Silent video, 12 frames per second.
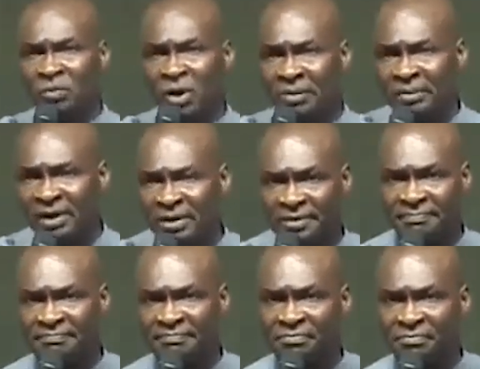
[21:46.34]
in 1 minute.
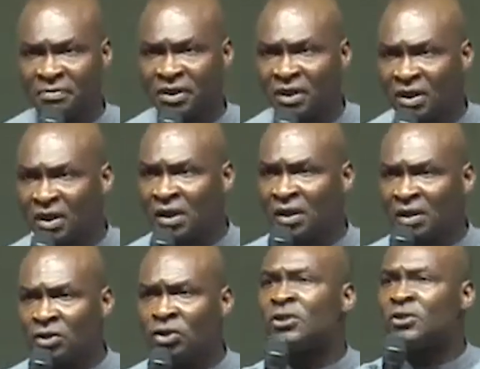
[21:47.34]

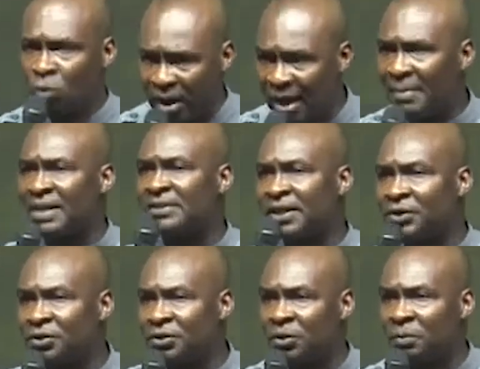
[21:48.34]
Just do what I'm asking
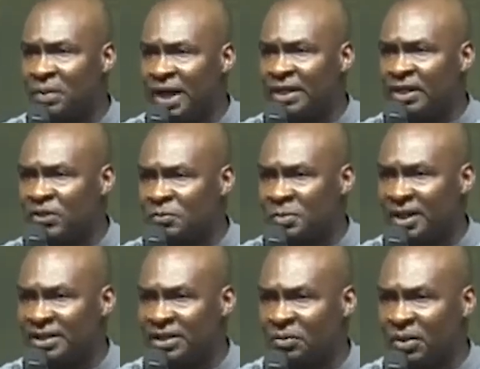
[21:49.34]
you to do. Pray in the
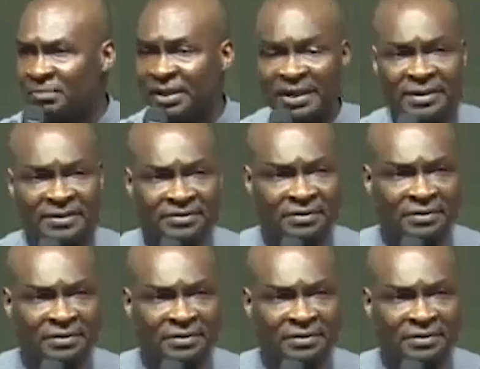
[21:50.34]
Spirit in 1 minute.